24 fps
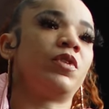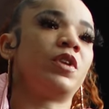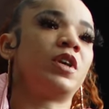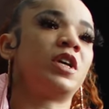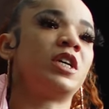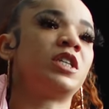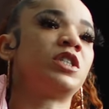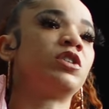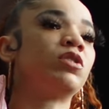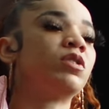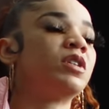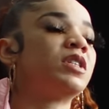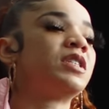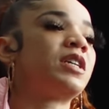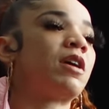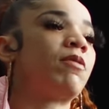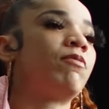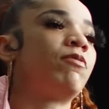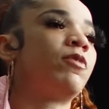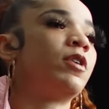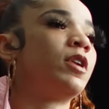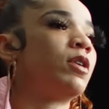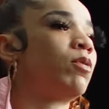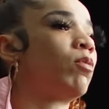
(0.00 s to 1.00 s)
as soon as
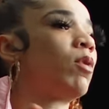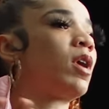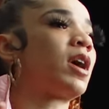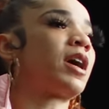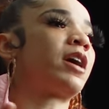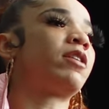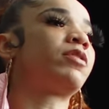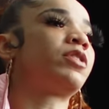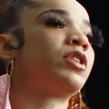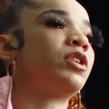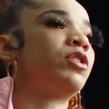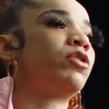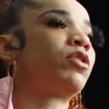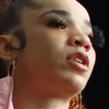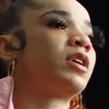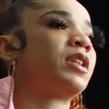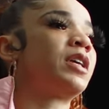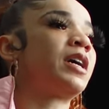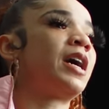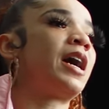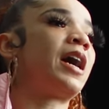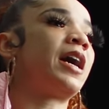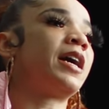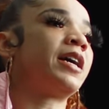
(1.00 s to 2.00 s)
I'm finna walk out the door, the
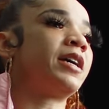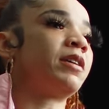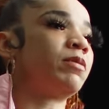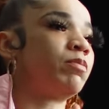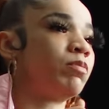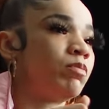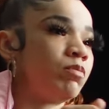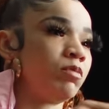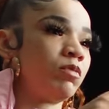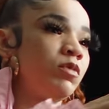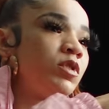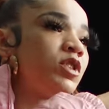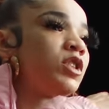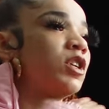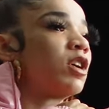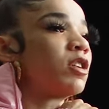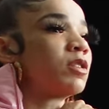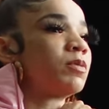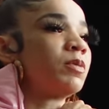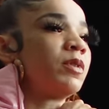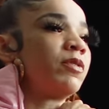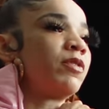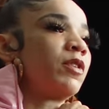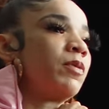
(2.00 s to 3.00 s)
guy
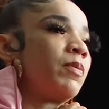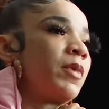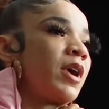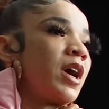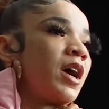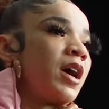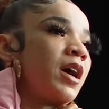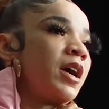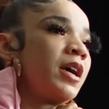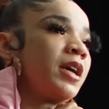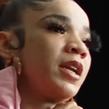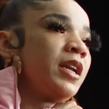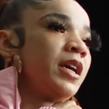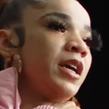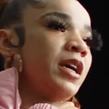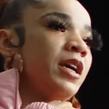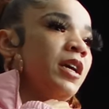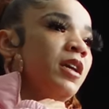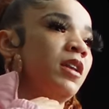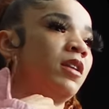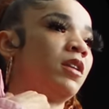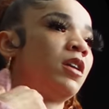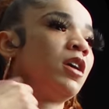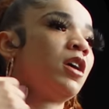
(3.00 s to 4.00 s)
chokes me from behind
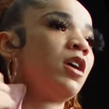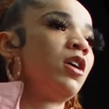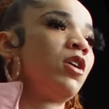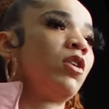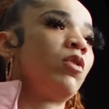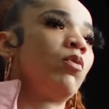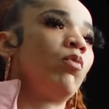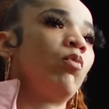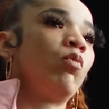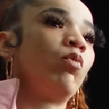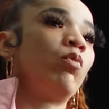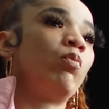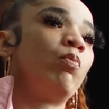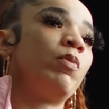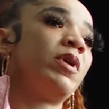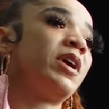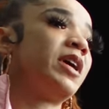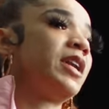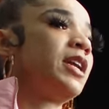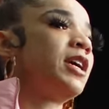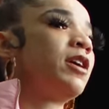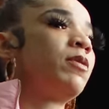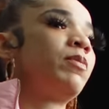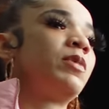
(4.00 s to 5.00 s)
and me
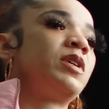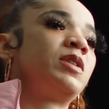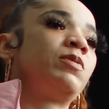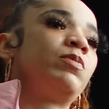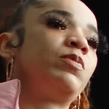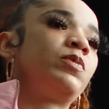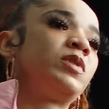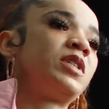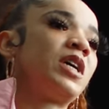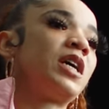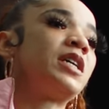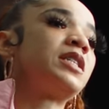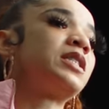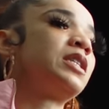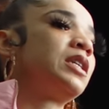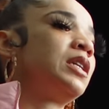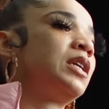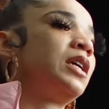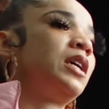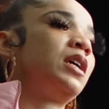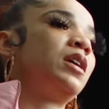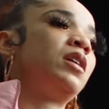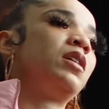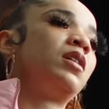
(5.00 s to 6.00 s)
and him is
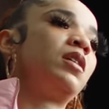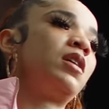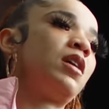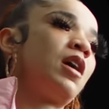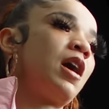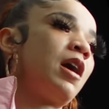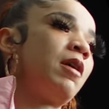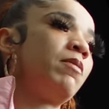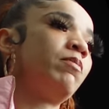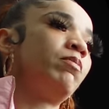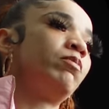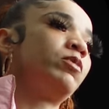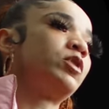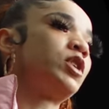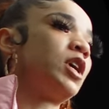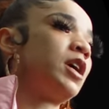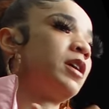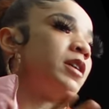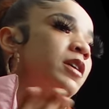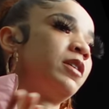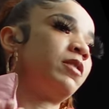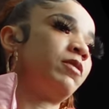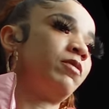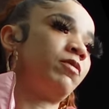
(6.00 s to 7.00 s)
tussling. I'm
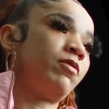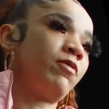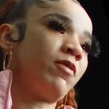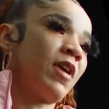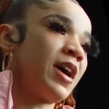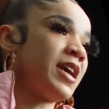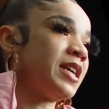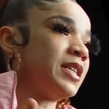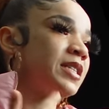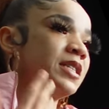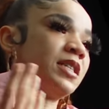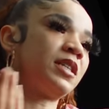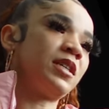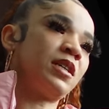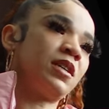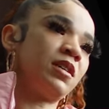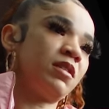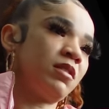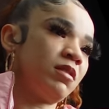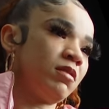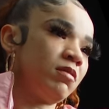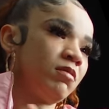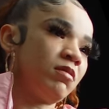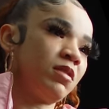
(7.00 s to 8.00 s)
trying to fight to
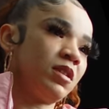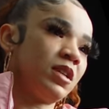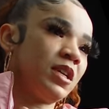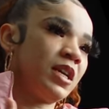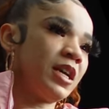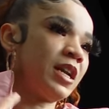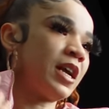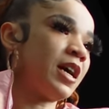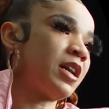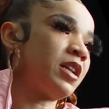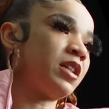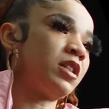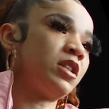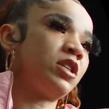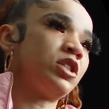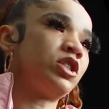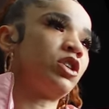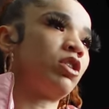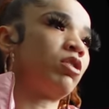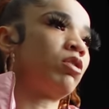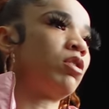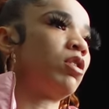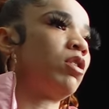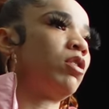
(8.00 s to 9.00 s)
get out of the
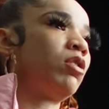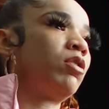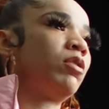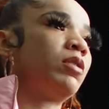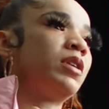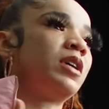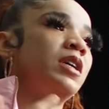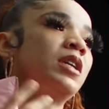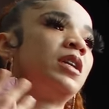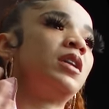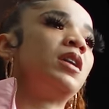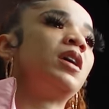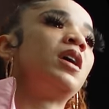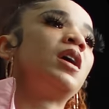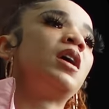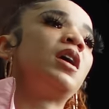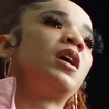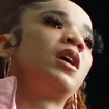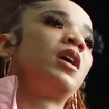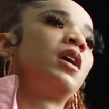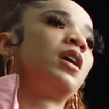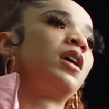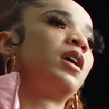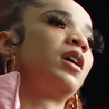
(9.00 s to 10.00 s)
chokehold and
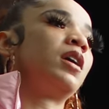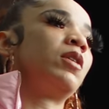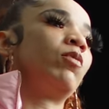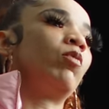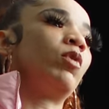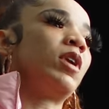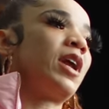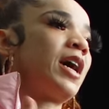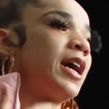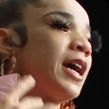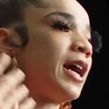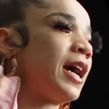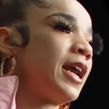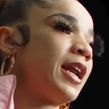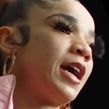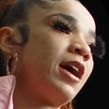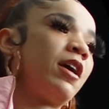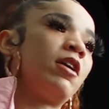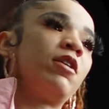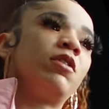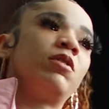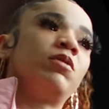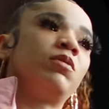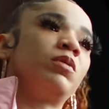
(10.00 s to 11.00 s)
when I got
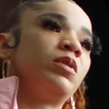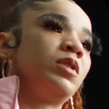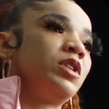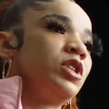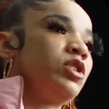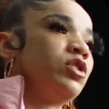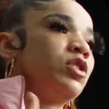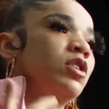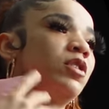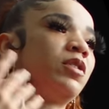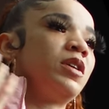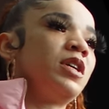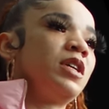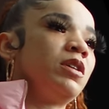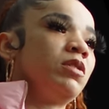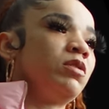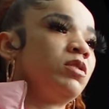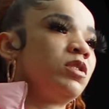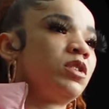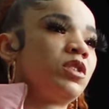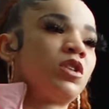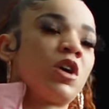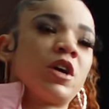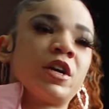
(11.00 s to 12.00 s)
out, you know, he
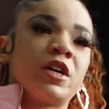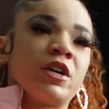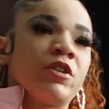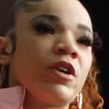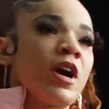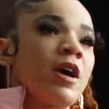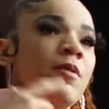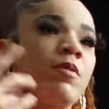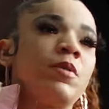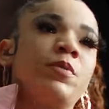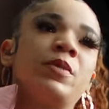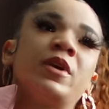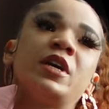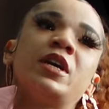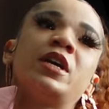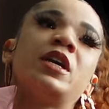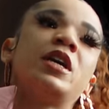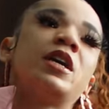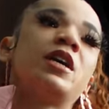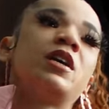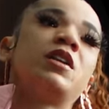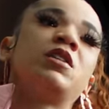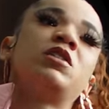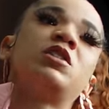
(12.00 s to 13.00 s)
started grabbing me
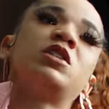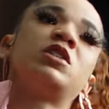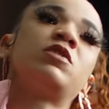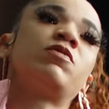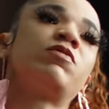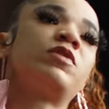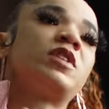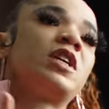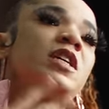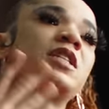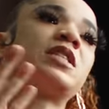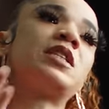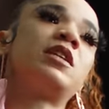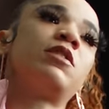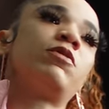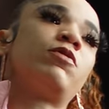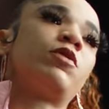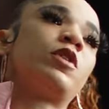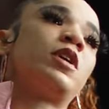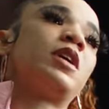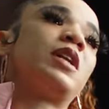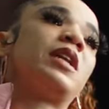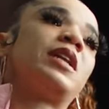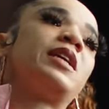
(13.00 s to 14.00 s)
again, just tussling
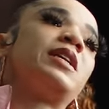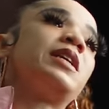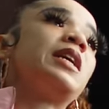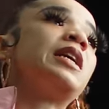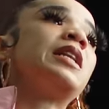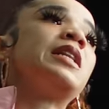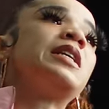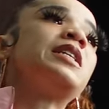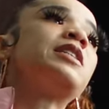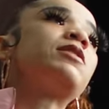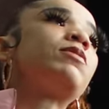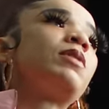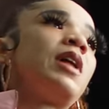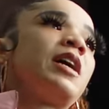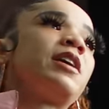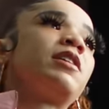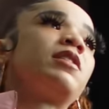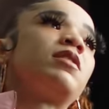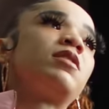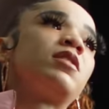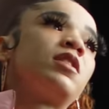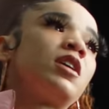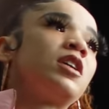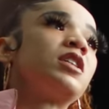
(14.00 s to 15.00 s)
for at least like
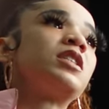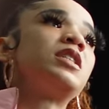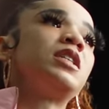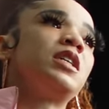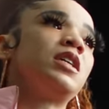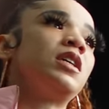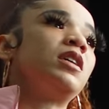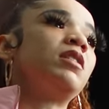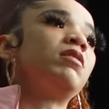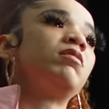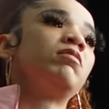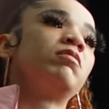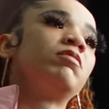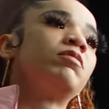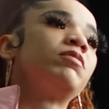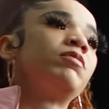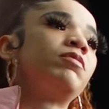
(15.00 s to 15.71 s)
13,